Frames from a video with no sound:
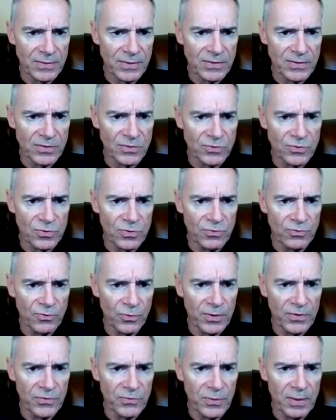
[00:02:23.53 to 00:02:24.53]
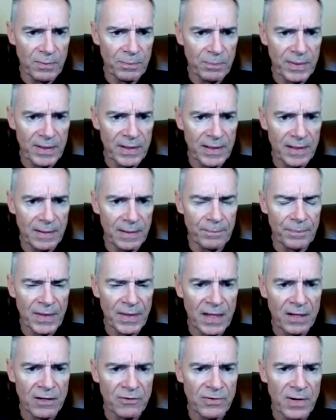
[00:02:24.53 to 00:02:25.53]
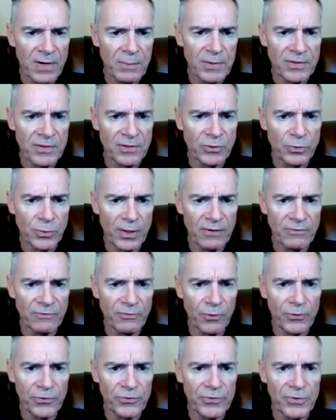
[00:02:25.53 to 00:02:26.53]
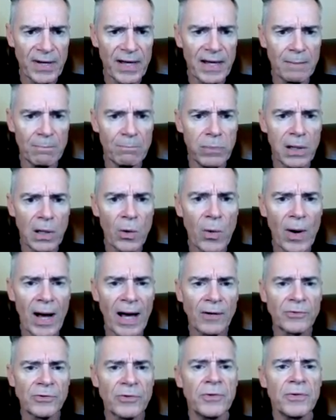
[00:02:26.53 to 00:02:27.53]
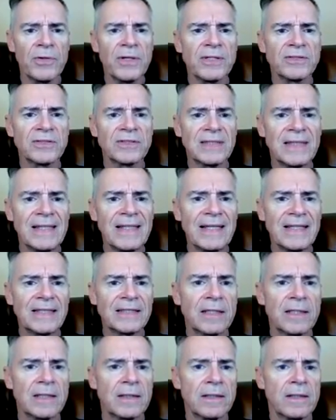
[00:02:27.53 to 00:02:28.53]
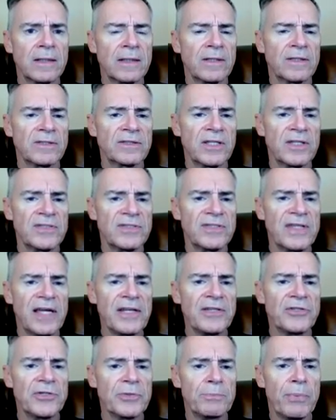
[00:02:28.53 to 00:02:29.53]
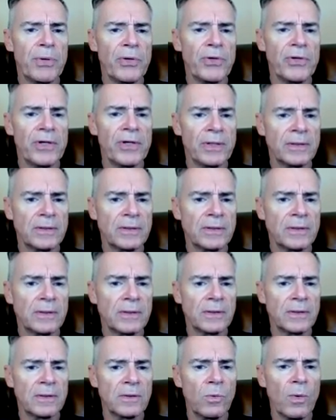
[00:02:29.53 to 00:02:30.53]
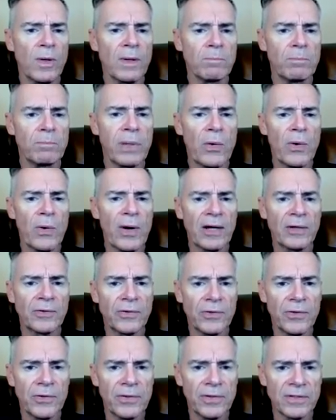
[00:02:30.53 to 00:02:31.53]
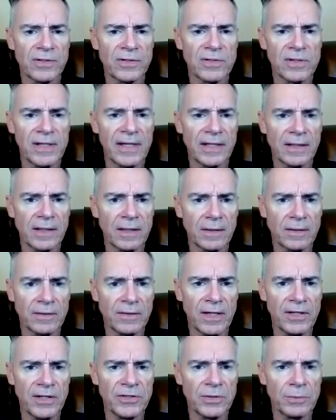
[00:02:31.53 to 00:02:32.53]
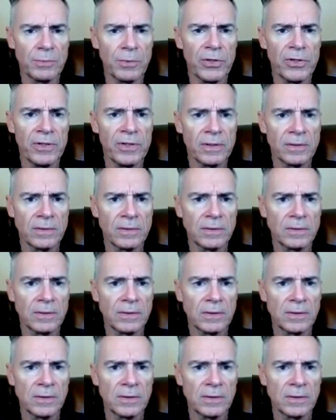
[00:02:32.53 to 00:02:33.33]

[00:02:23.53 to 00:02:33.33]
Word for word: This is two forty-three p m, February the twenty-fourth today. Blowout earnings leaked, says Danger Bird. What blowout earnings leaked, Danger Bird?